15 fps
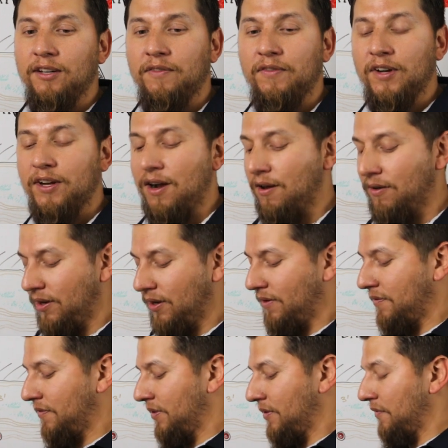need to figure out
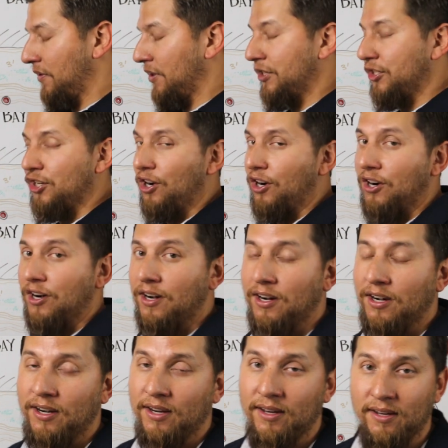if the fish are
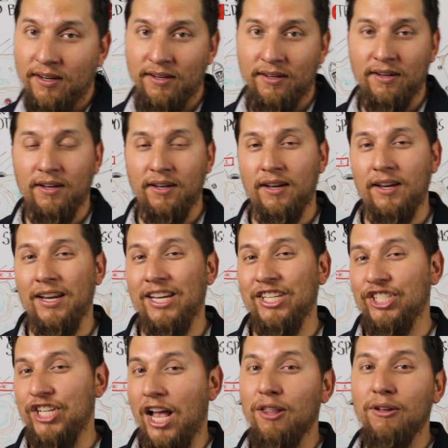in
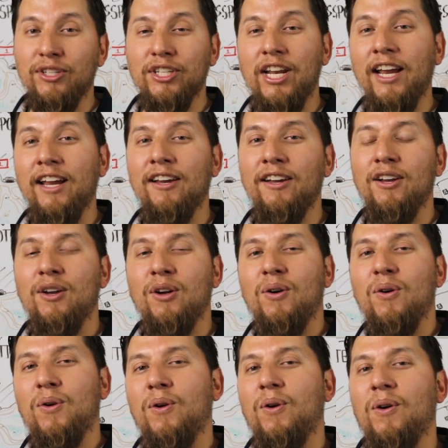shallow today
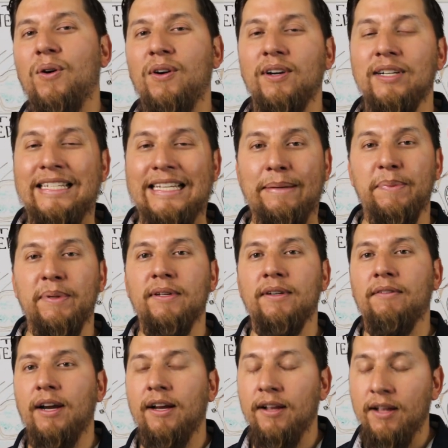or deep,
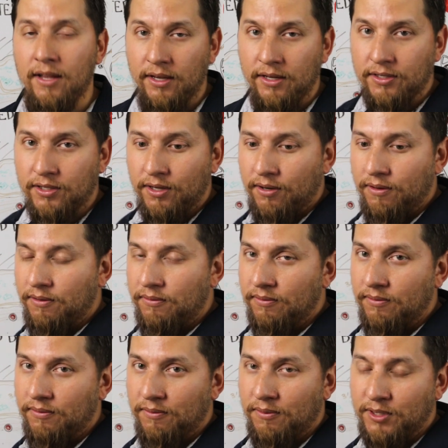right? So
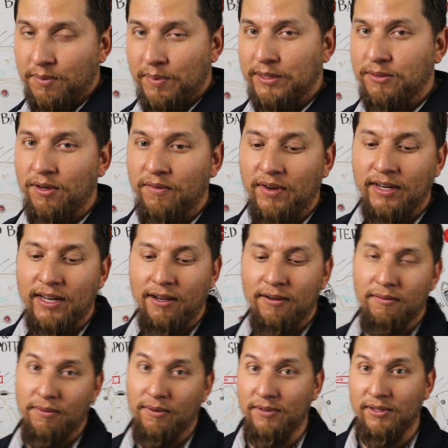what's the best way to find
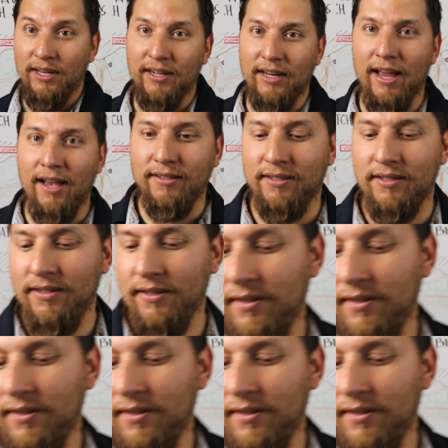out? Well, you got to cast,